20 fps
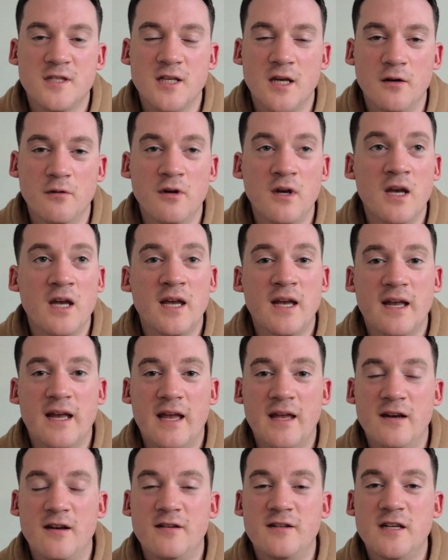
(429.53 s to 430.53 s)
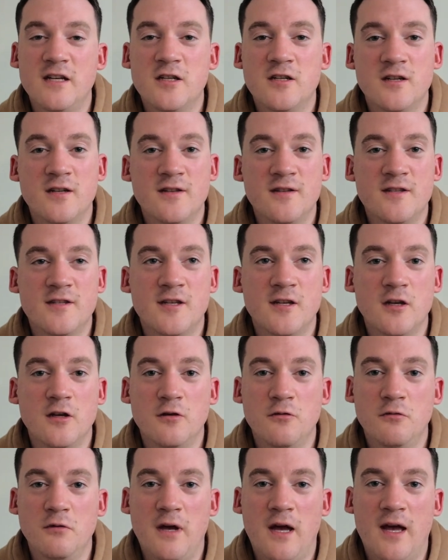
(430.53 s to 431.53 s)
So in addition
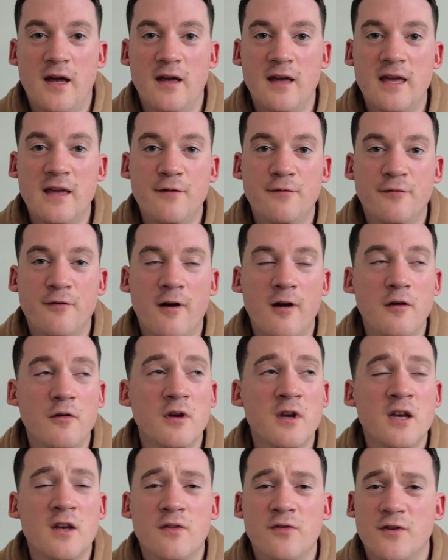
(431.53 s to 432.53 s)
to Heathrow,